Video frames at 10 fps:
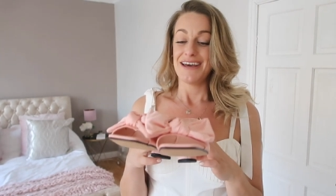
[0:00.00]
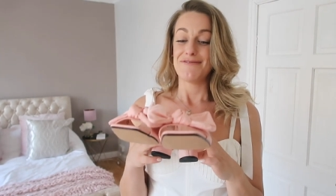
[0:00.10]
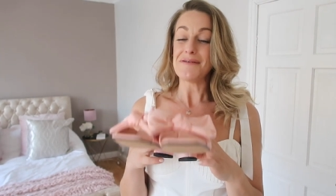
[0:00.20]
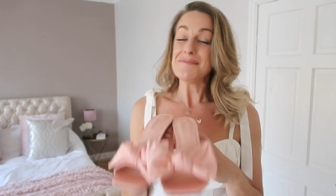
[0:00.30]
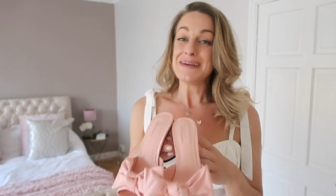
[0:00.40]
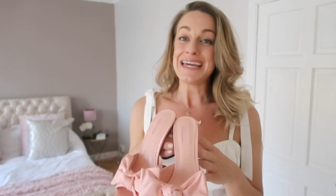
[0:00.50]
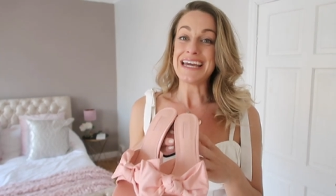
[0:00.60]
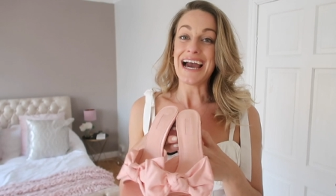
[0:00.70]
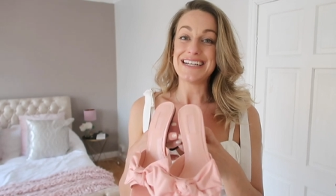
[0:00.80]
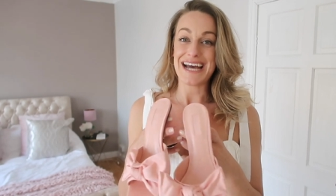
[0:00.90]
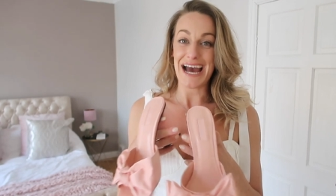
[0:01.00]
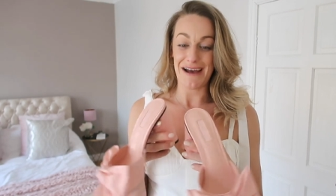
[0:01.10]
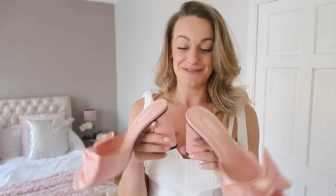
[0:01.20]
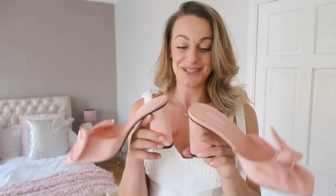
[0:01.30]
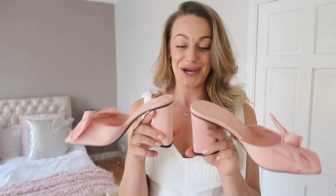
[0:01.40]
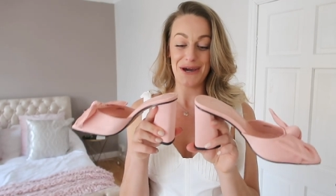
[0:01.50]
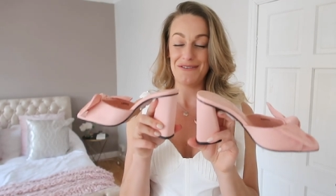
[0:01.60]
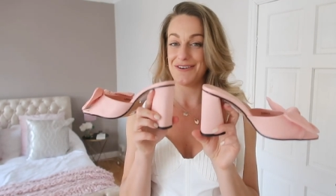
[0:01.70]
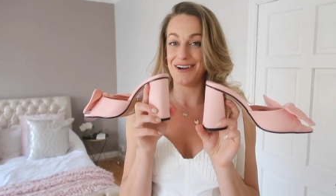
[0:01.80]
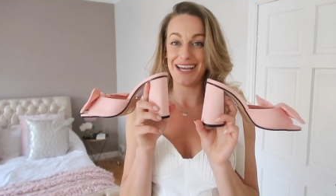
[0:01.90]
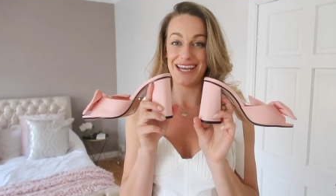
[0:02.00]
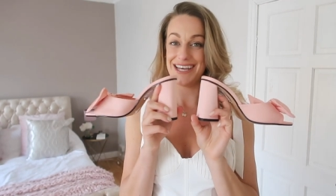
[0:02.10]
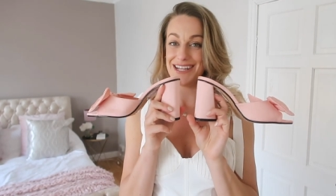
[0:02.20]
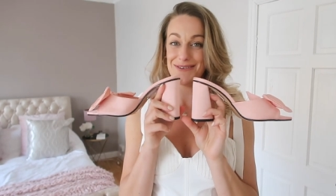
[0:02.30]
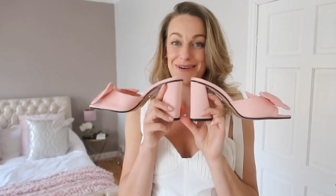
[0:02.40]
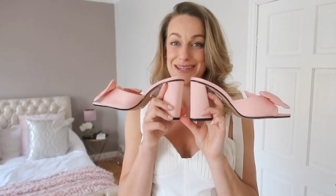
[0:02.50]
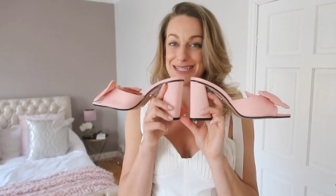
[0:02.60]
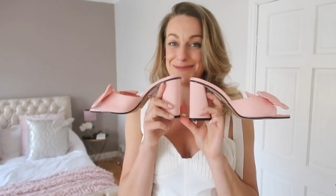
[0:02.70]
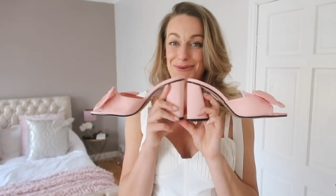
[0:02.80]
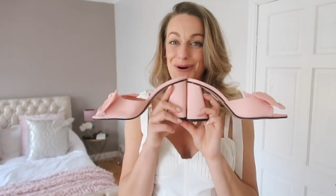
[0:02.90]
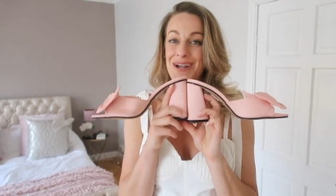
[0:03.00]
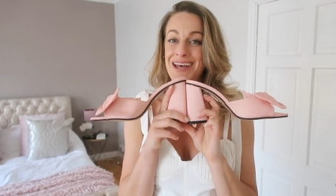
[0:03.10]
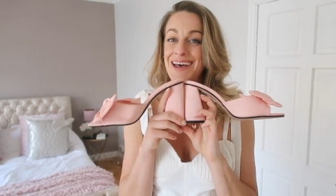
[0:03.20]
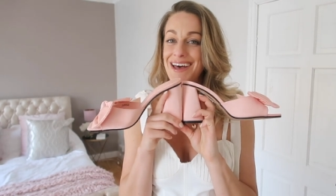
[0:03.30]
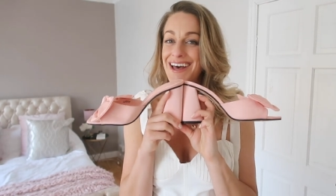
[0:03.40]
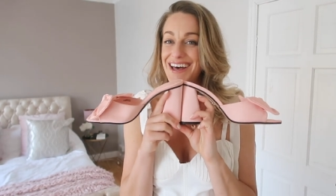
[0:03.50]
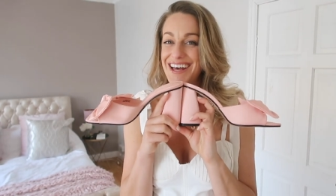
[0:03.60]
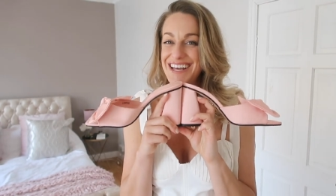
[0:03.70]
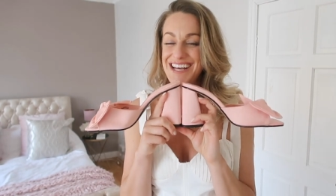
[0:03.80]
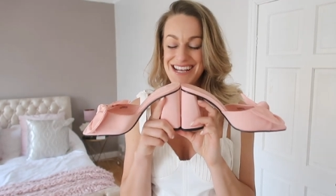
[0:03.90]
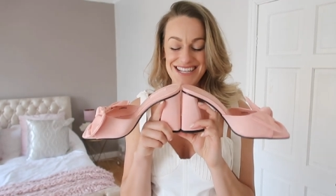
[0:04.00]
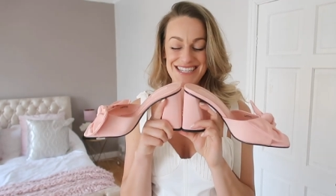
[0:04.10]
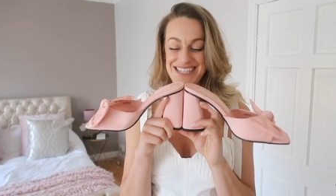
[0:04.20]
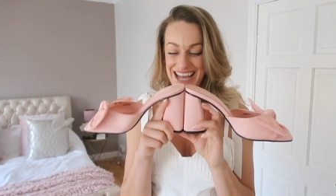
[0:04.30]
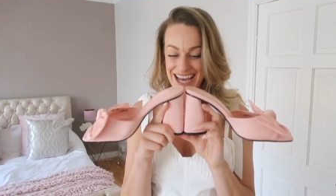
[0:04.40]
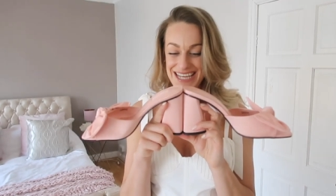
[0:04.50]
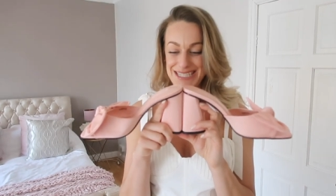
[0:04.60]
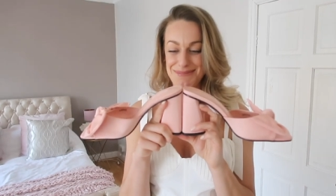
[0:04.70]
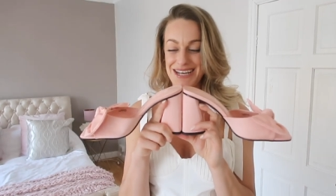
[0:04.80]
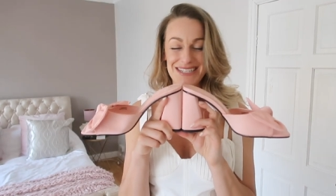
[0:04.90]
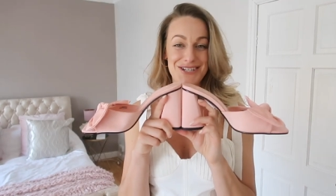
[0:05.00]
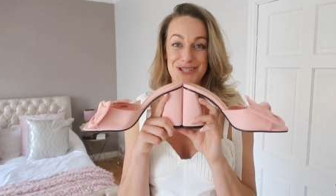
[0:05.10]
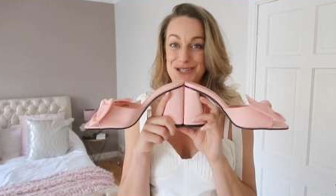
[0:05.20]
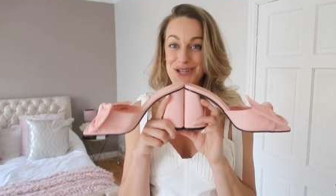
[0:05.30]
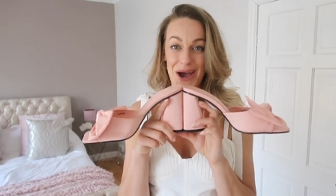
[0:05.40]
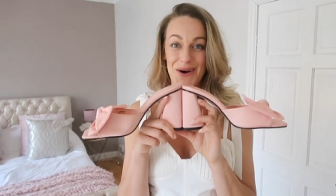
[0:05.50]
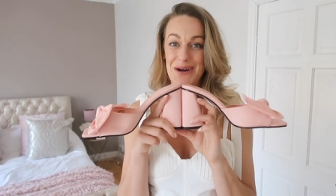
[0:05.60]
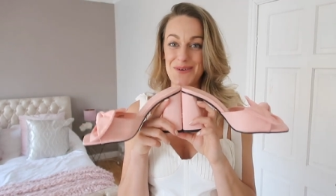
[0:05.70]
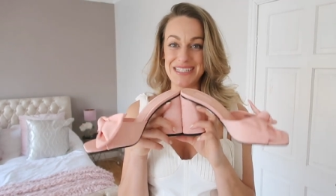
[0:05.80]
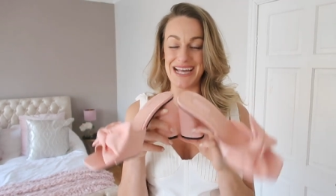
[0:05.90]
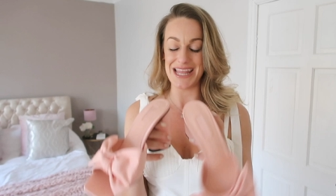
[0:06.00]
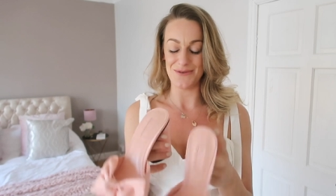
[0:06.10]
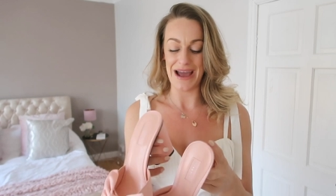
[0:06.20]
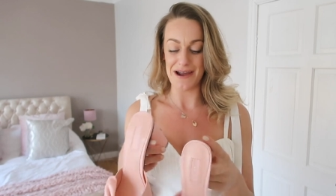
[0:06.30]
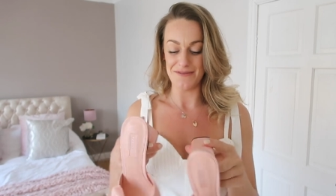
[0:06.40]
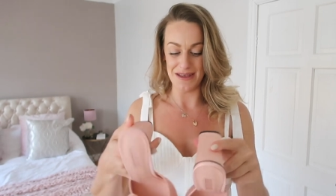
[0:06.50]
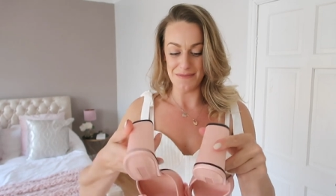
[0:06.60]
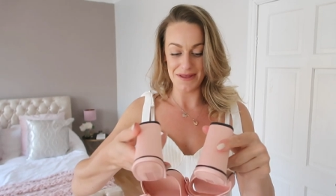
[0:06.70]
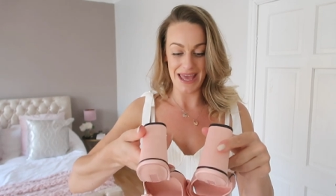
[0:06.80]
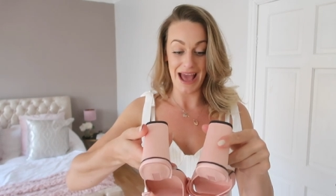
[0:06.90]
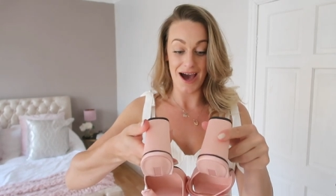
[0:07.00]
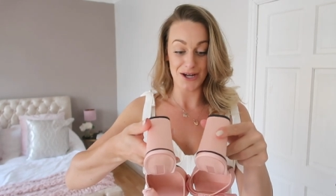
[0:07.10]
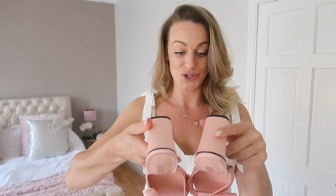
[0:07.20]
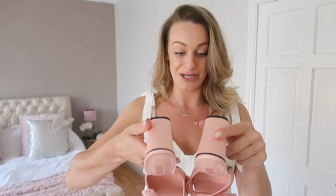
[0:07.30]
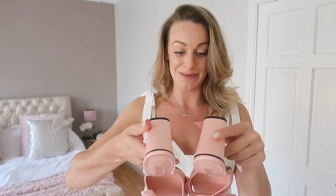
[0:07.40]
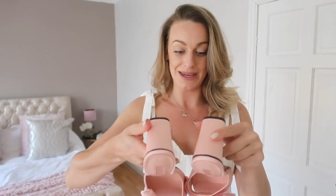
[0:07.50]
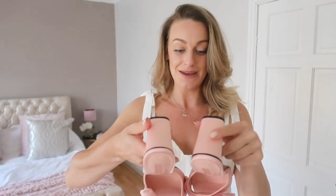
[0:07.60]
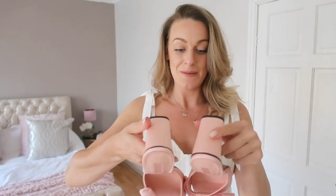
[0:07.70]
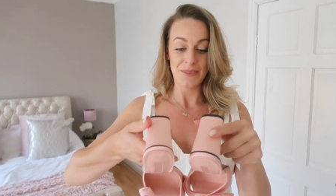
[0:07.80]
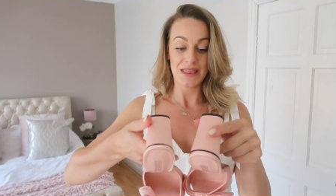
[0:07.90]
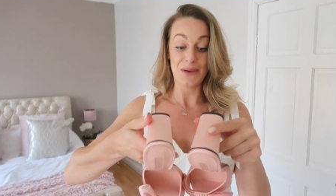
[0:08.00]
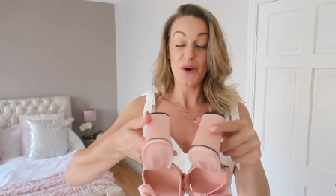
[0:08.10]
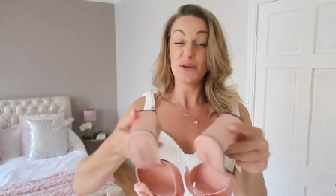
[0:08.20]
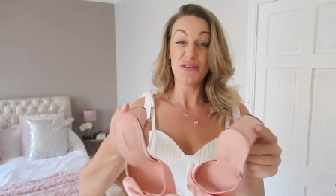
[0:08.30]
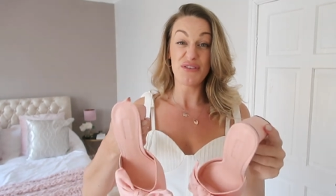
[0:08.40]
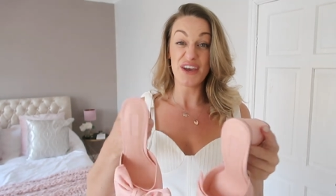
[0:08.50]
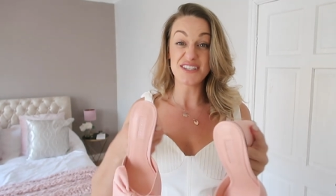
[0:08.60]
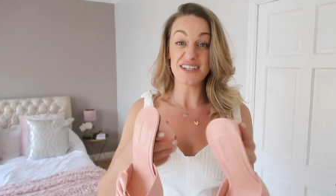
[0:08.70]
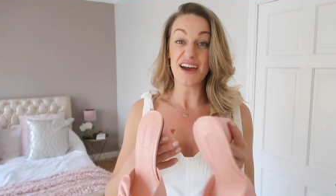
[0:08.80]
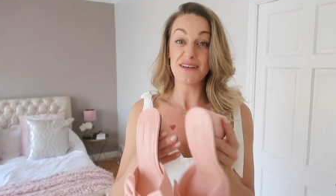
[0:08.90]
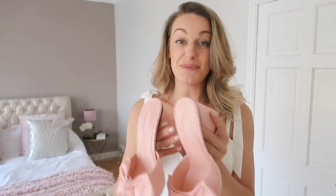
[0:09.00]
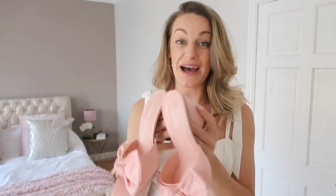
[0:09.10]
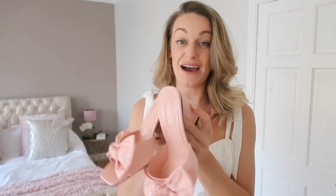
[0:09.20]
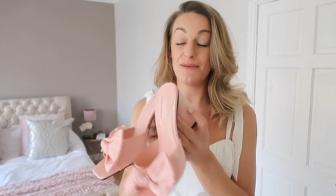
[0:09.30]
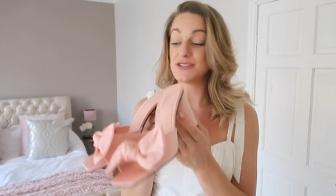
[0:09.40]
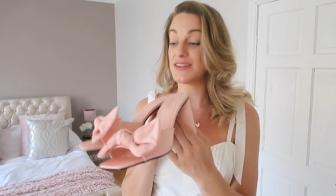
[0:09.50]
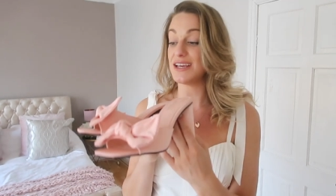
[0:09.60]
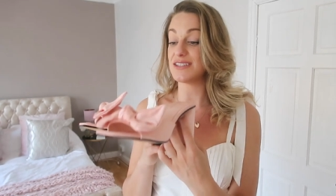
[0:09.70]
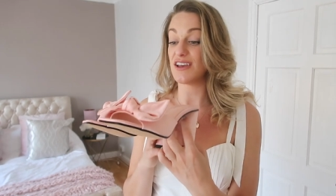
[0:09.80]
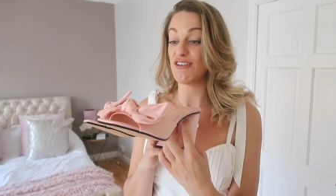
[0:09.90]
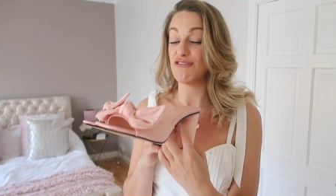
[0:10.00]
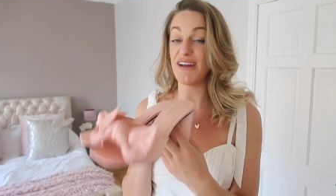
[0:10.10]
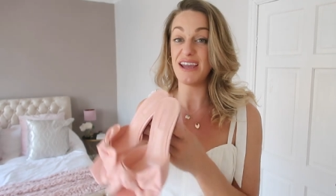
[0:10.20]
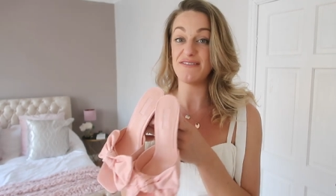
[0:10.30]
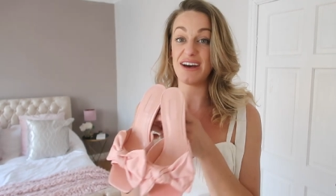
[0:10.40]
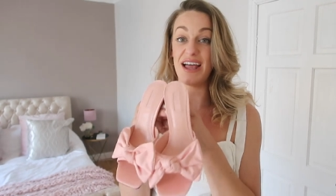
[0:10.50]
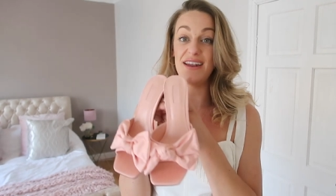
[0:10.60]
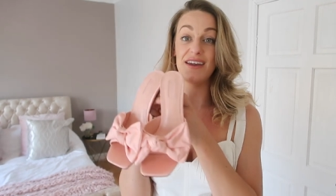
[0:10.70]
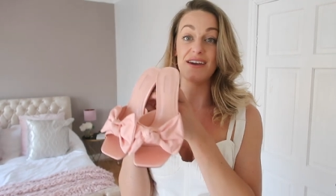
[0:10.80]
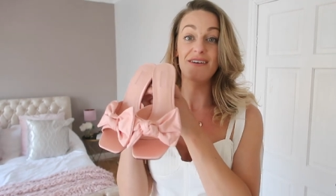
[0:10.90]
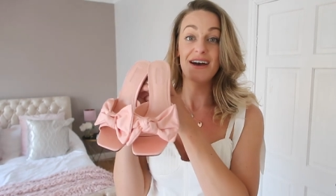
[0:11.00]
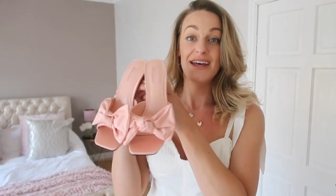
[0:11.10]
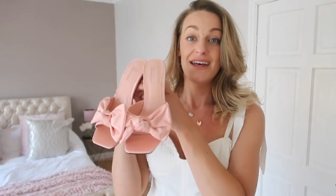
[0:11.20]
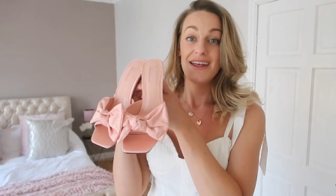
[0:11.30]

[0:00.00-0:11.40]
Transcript: For me, I'd have to go for a heel with a smaller size, because I just know I wouldn't get the wear of them, but they are dreamy. They were only thirty-nine pounds, which I think is a great value.